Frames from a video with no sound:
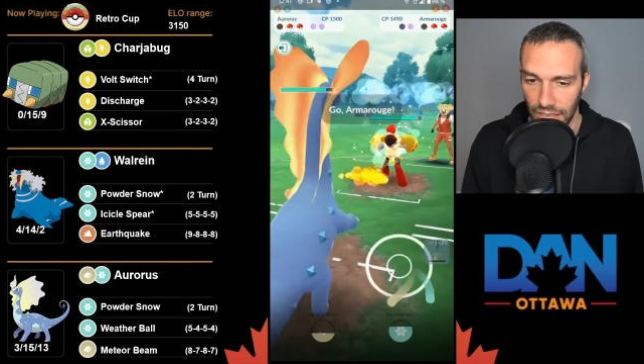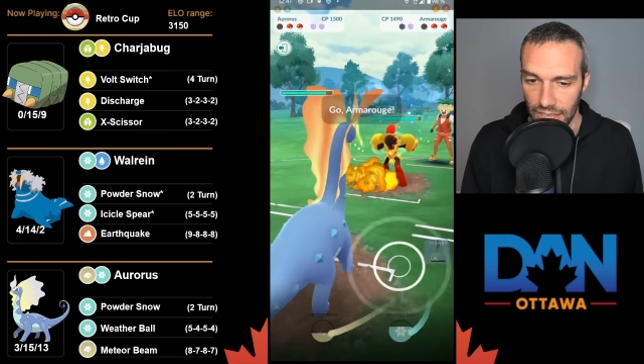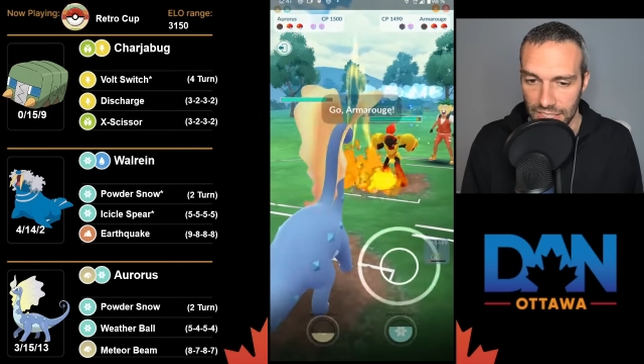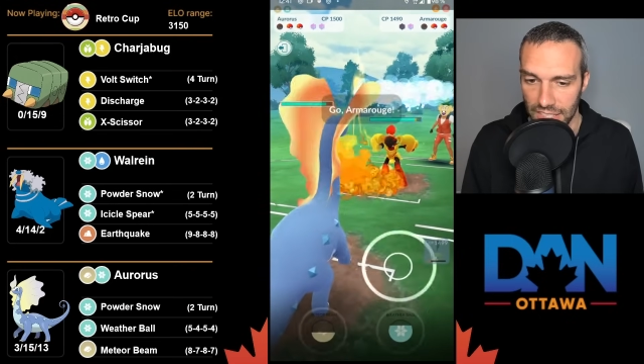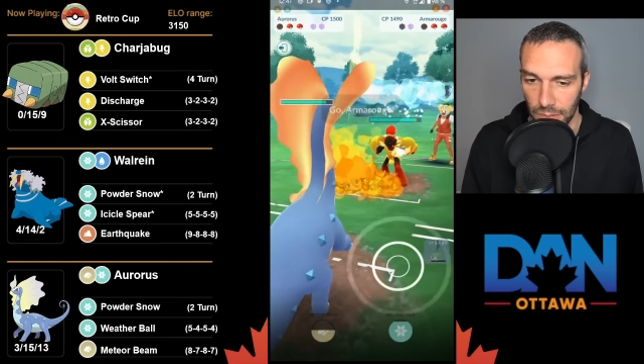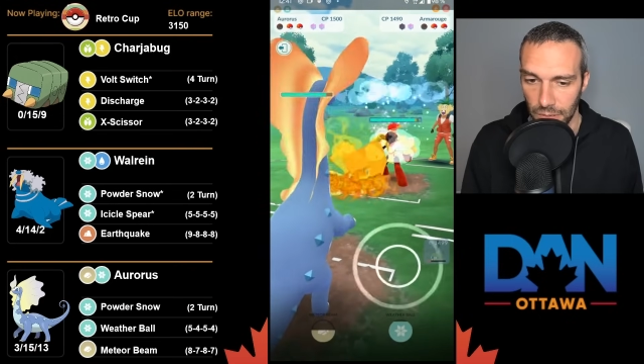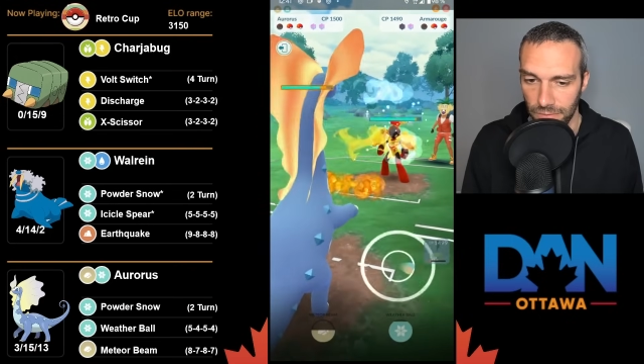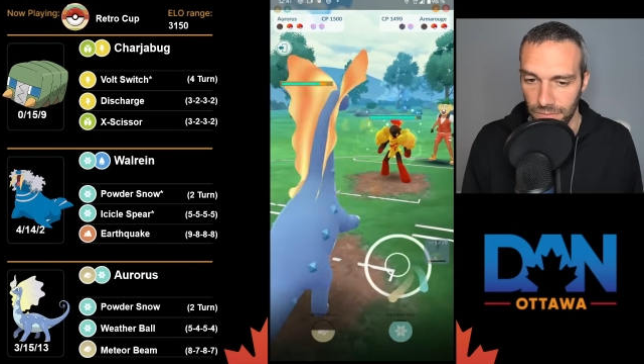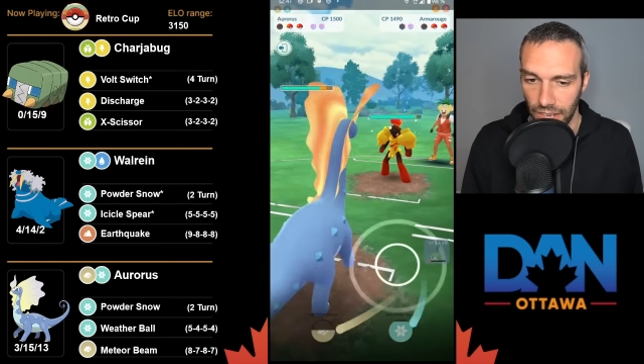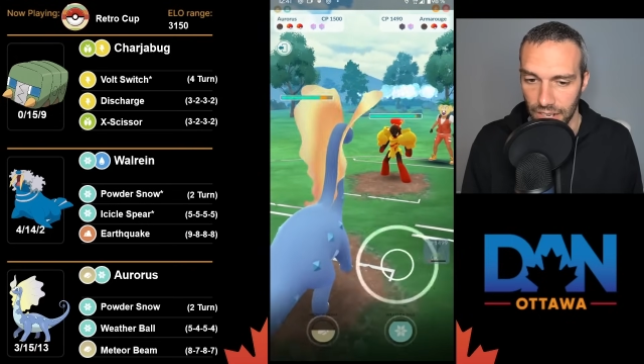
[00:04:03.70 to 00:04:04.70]
Double
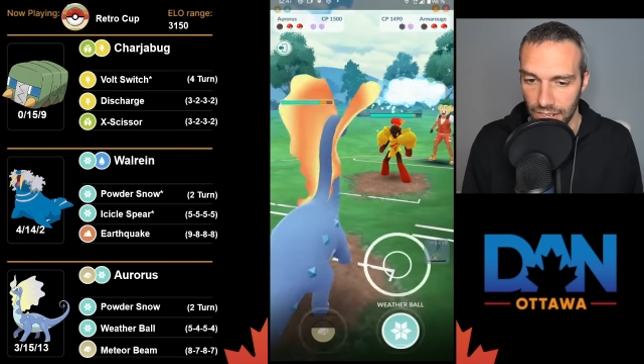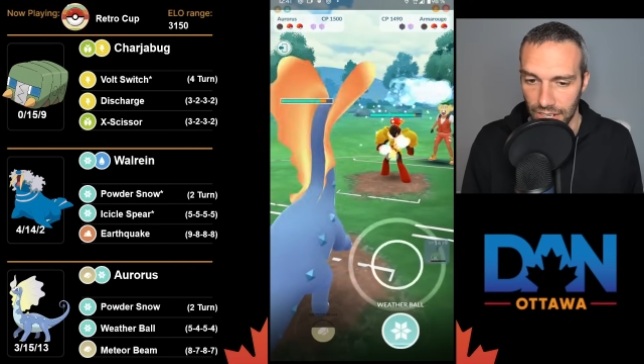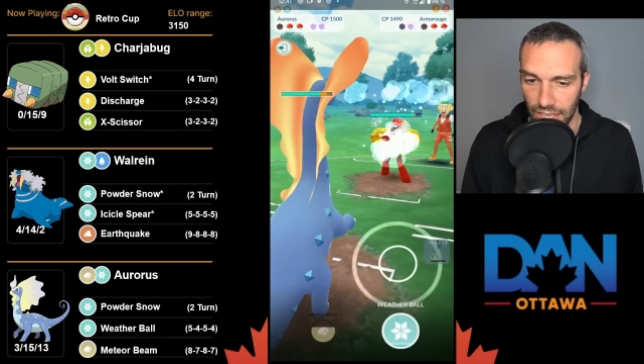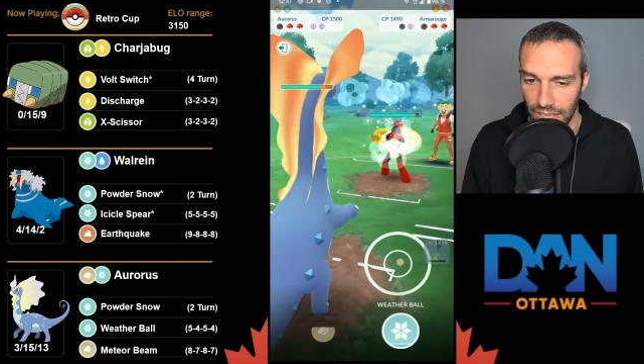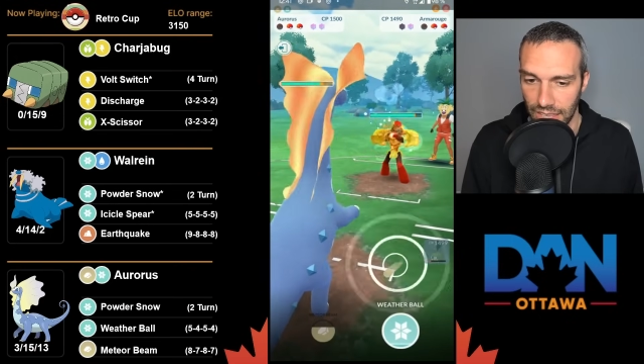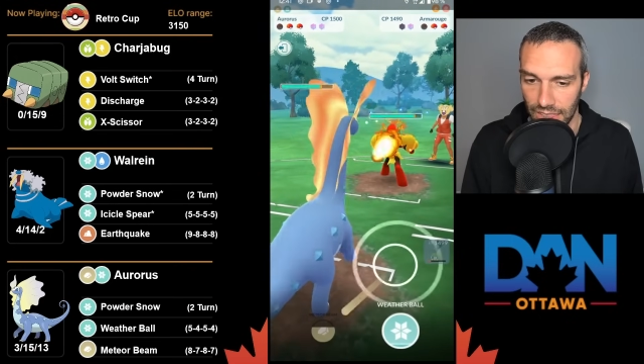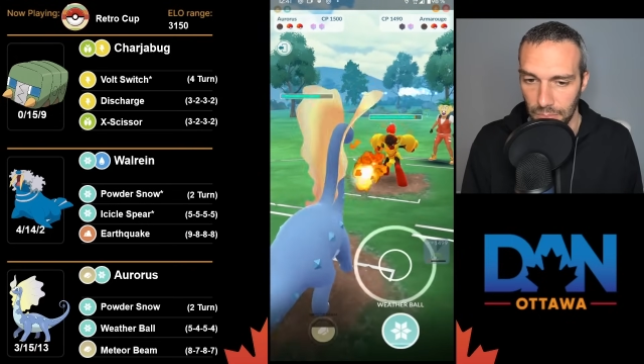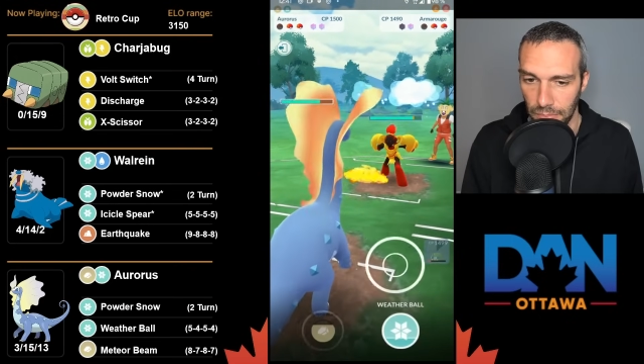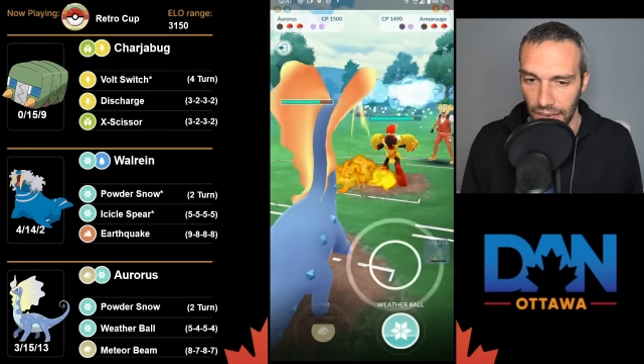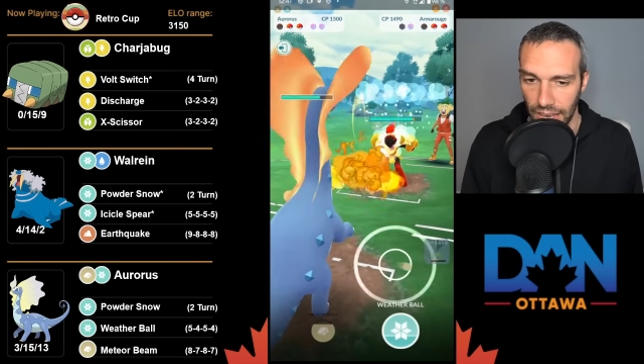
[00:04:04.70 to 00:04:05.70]
fire in the
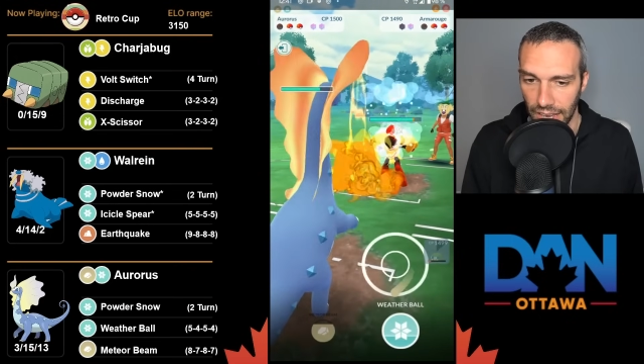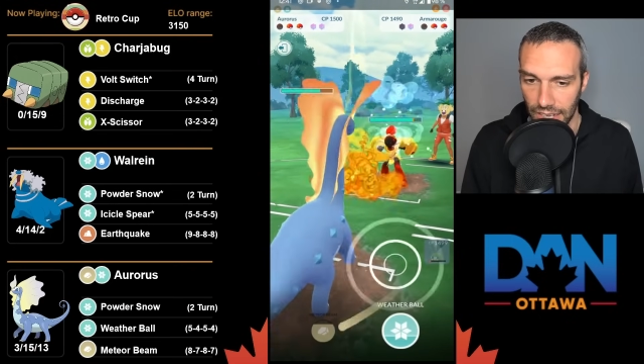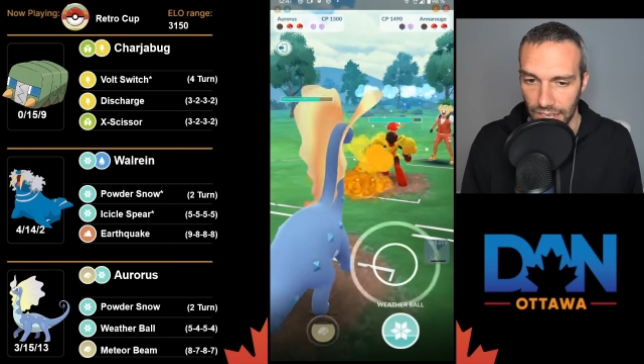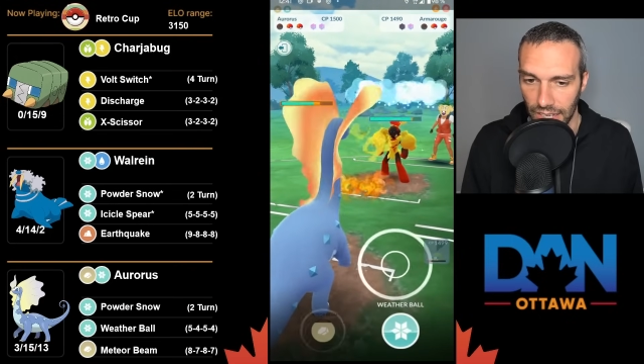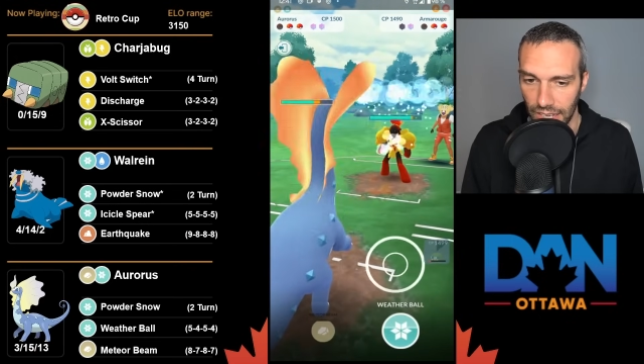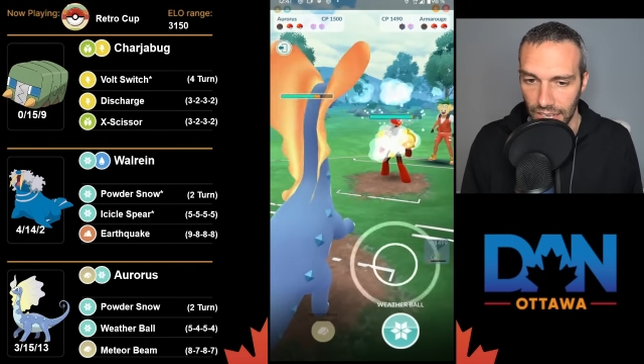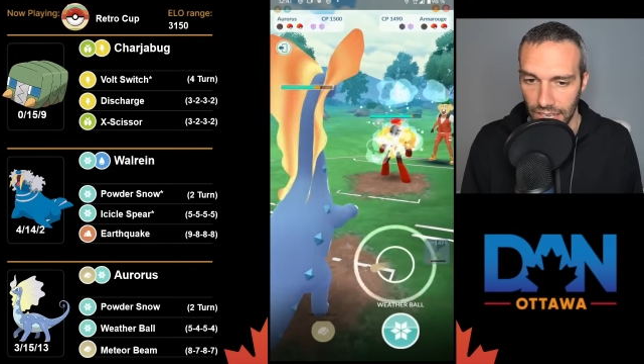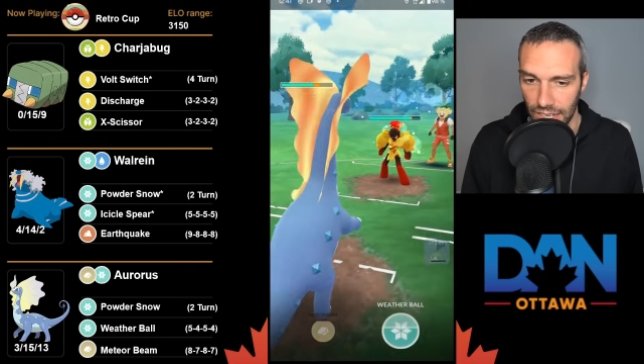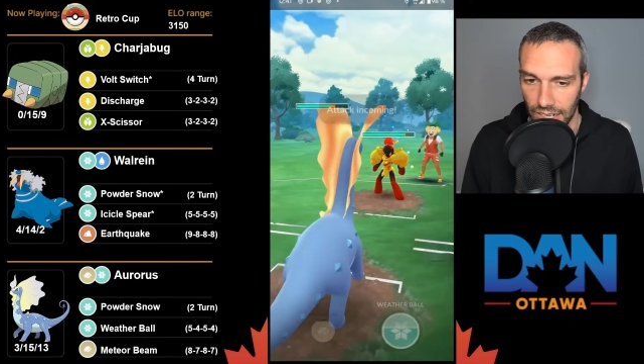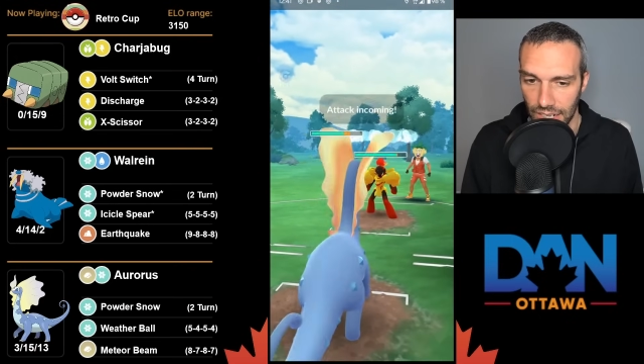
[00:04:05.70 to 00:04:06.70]
back,
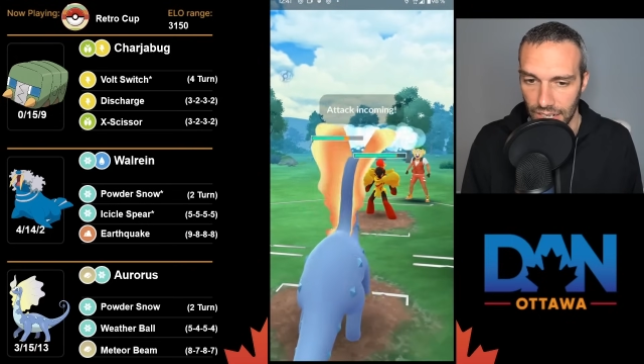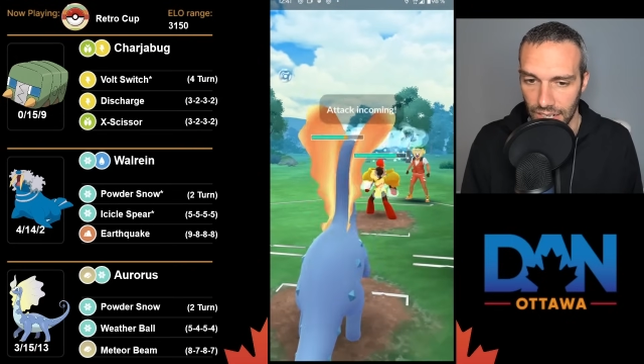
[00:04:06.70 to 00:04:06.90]
and